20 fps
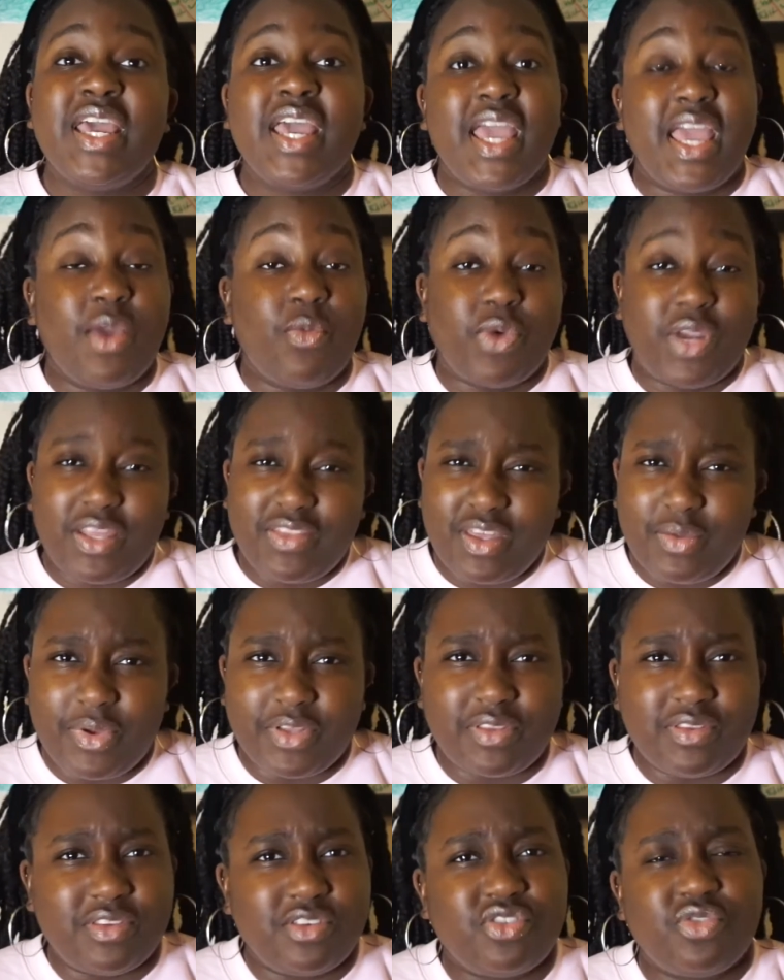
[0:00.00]
and what I think about
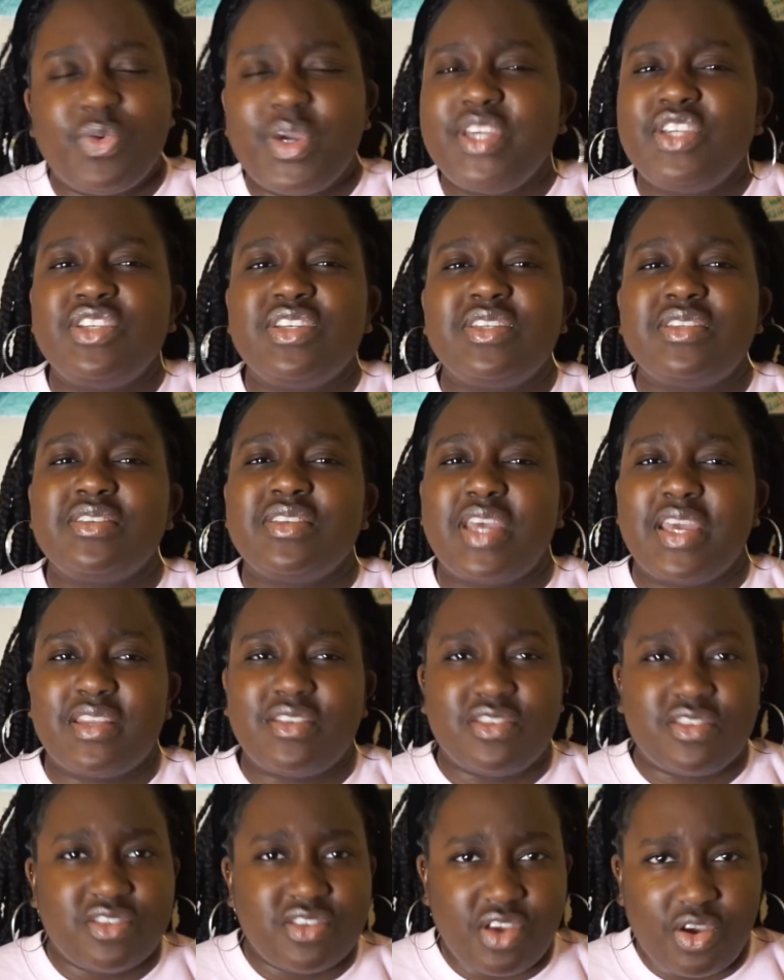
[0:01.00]
the situations, and
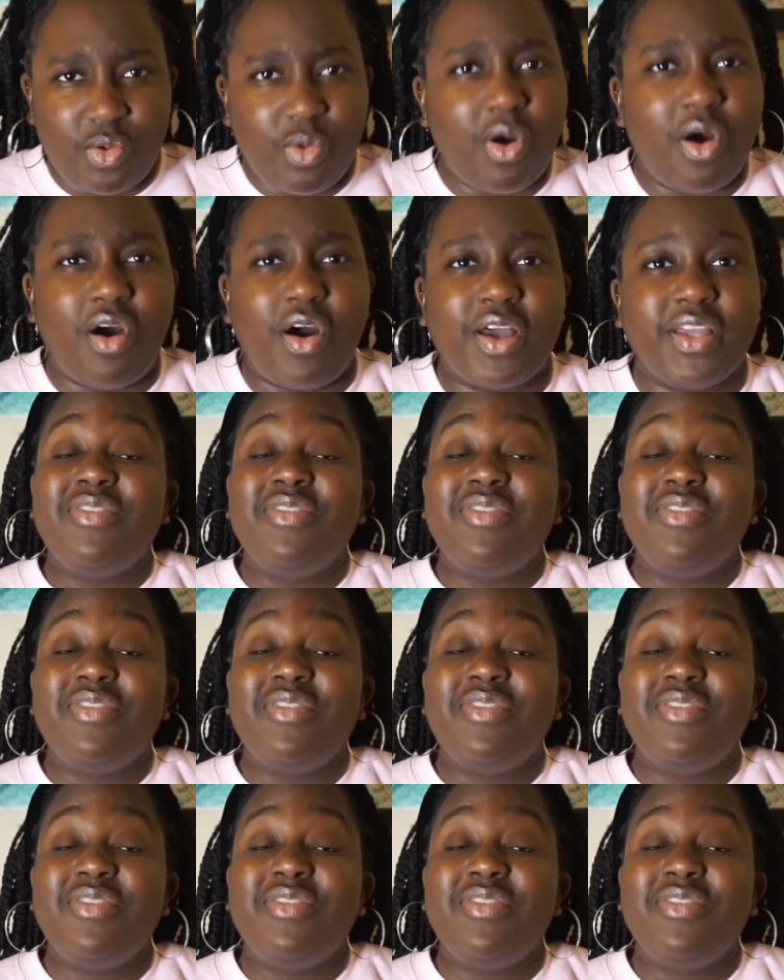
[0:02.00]
so on.